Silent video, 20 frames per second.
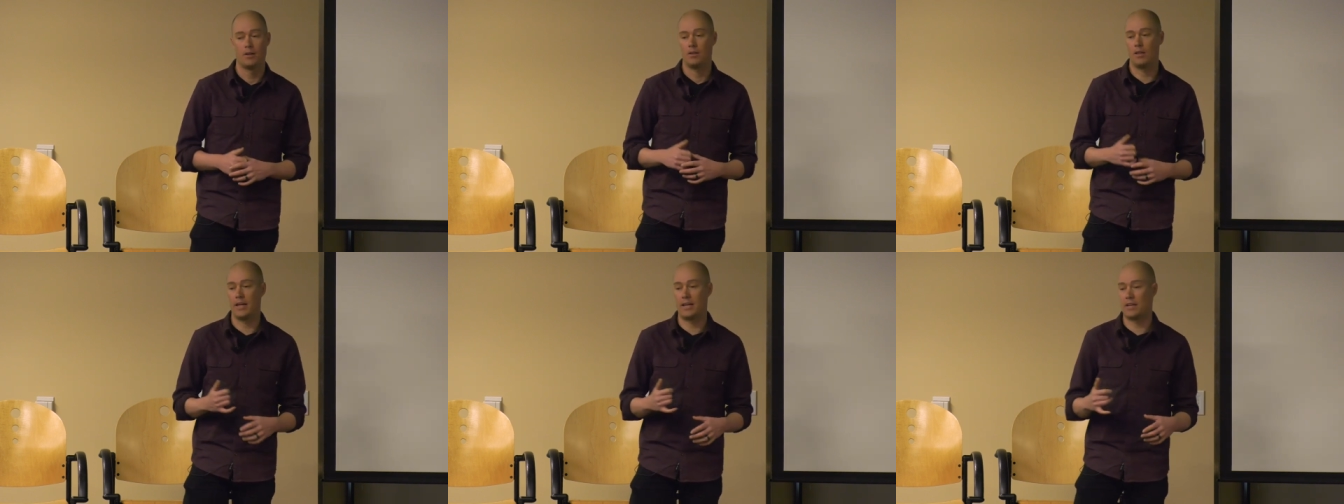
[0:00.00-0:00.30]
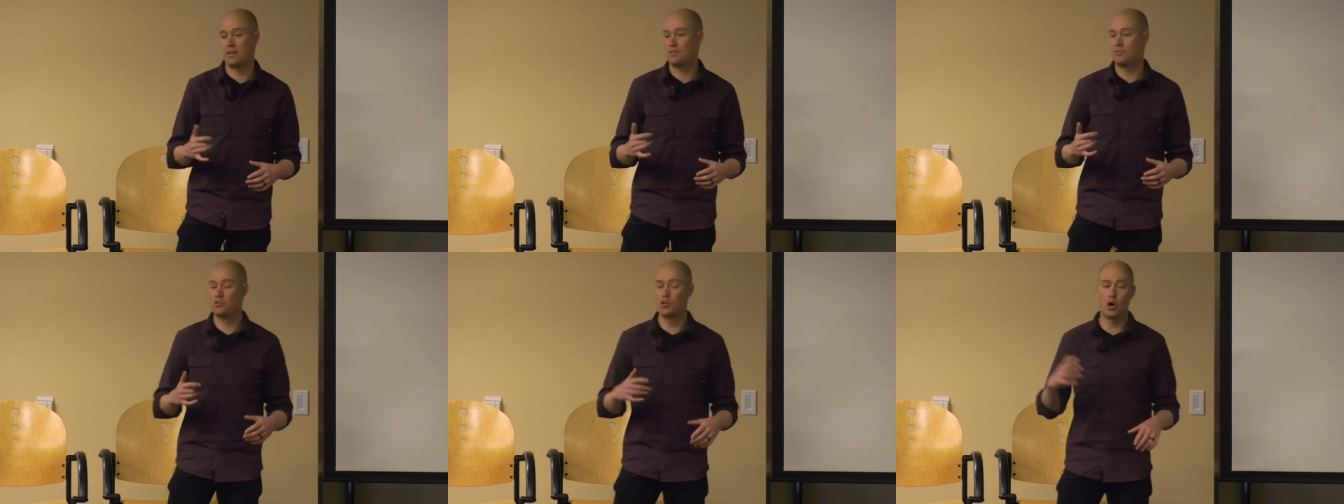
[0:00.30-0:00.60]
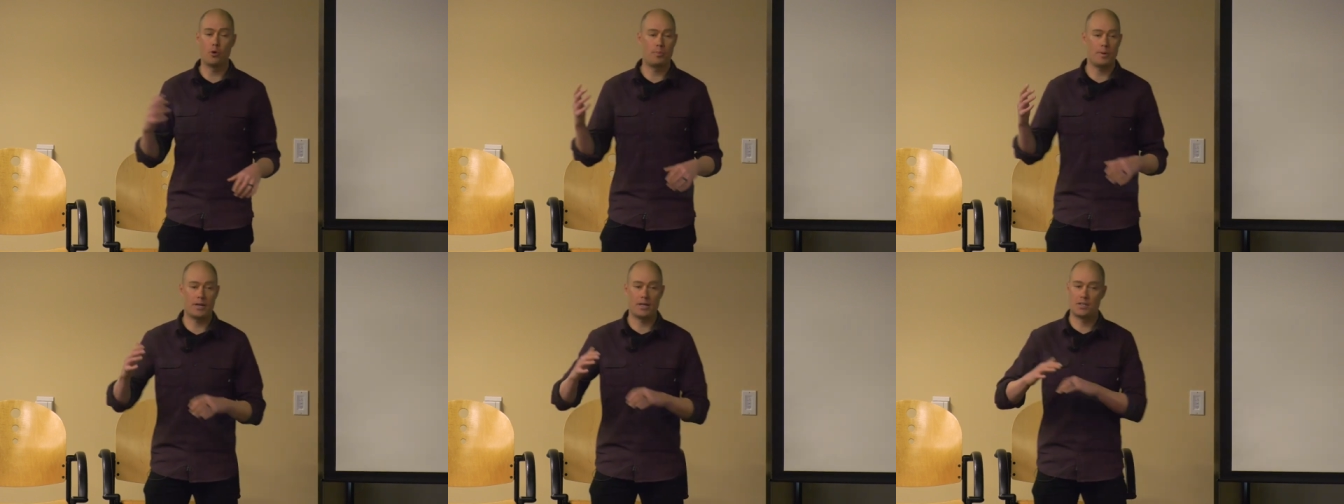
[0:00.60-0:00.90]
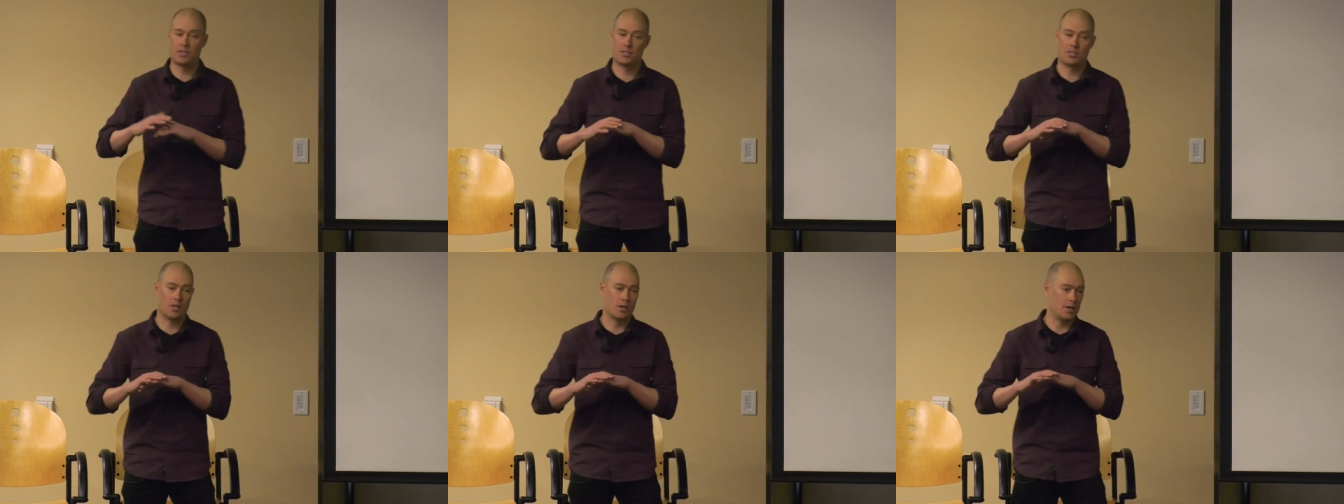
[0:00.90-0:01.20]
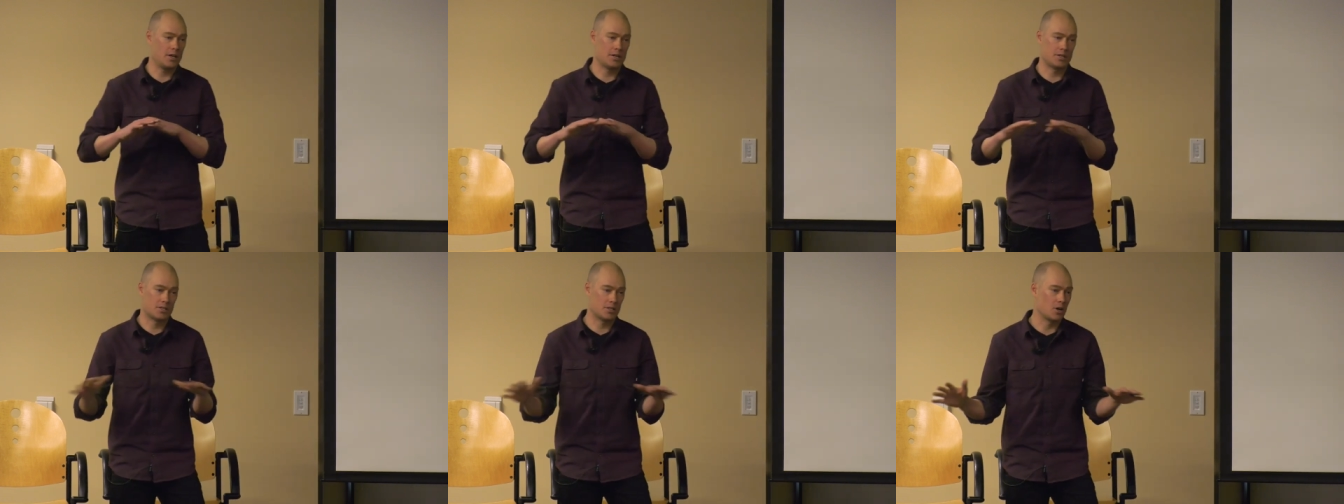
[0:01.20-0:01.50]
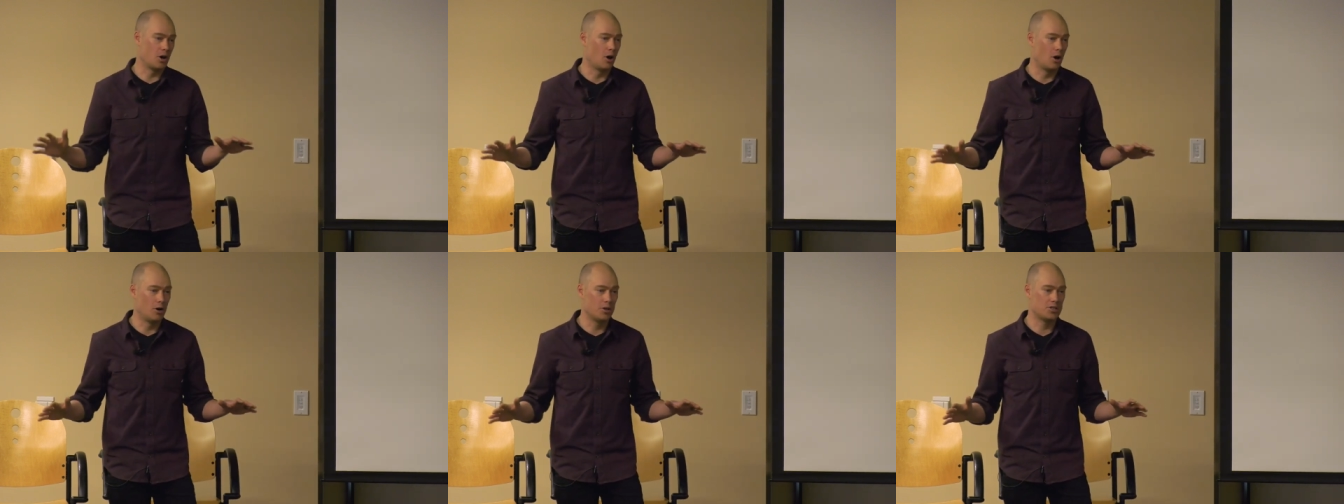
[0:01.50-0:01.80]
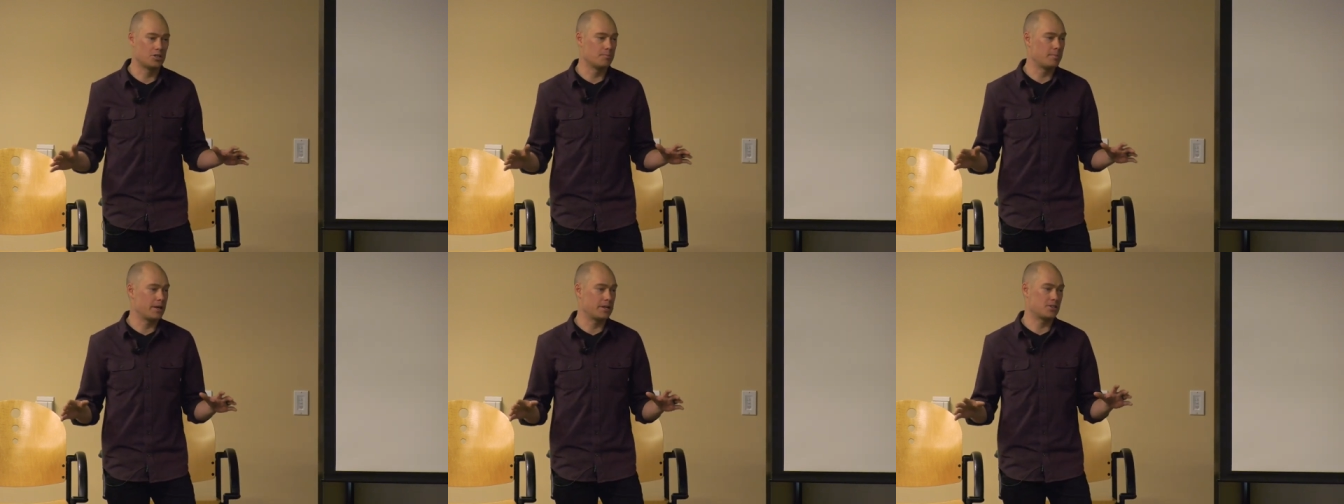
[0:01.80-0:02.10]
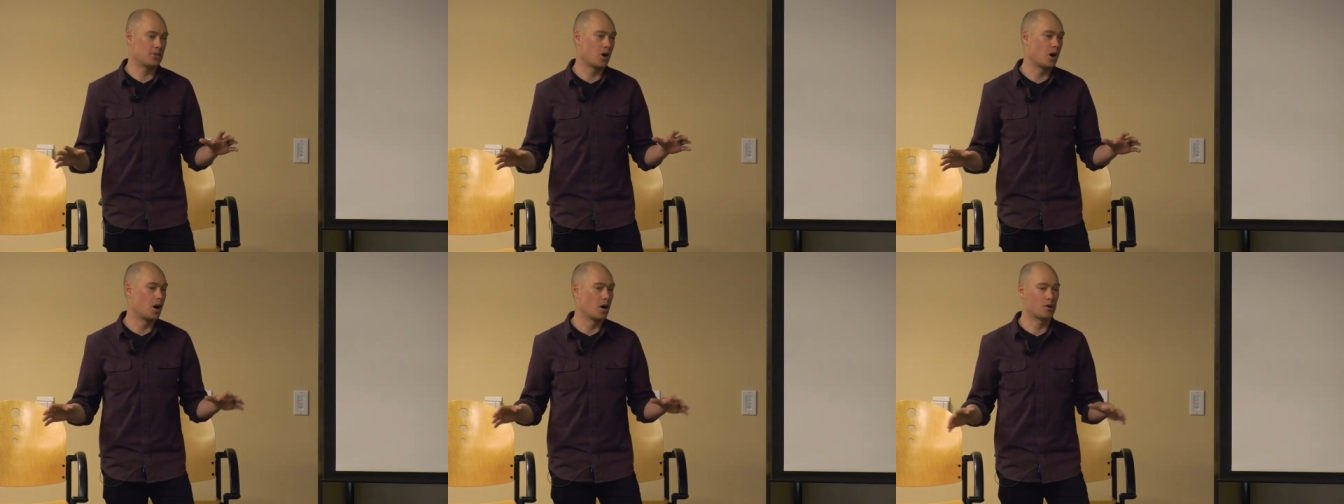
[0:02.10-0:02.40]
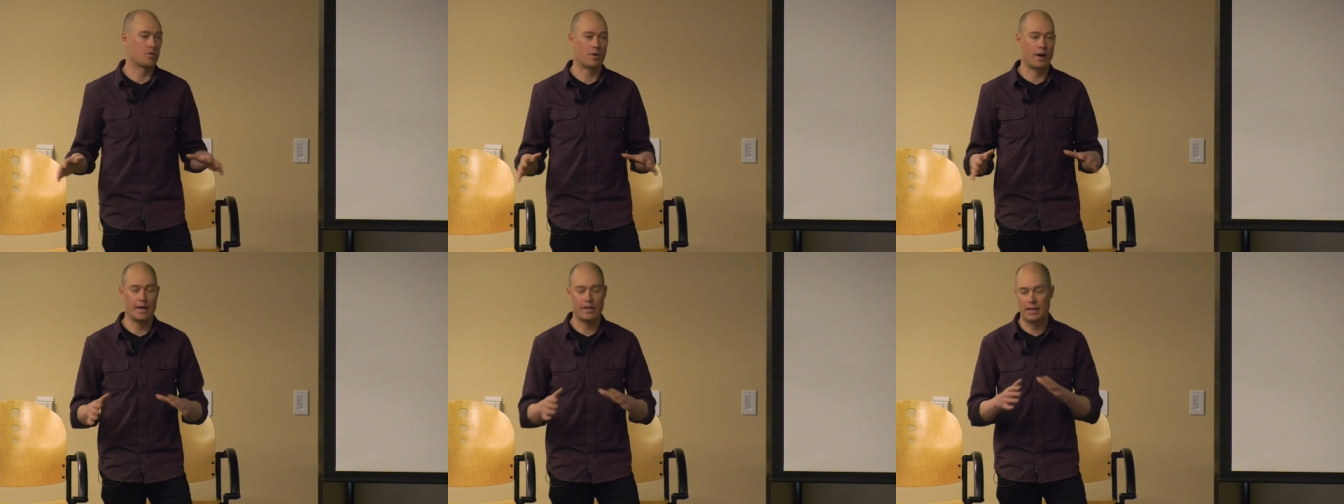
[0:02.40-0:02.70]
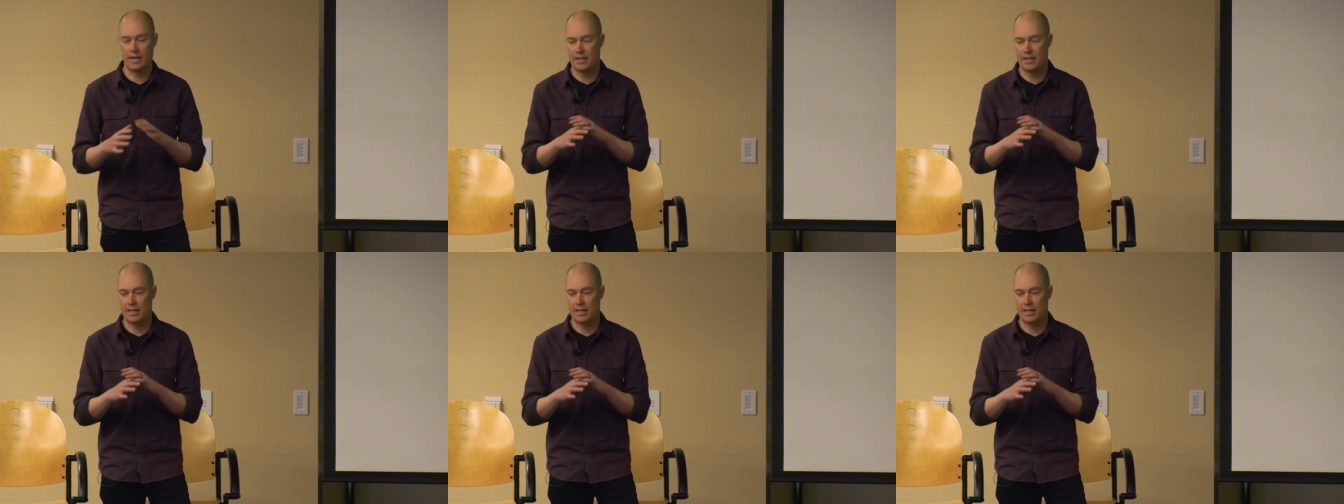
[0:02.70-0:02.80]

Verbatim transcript: like, doping is the ultimate talk, right?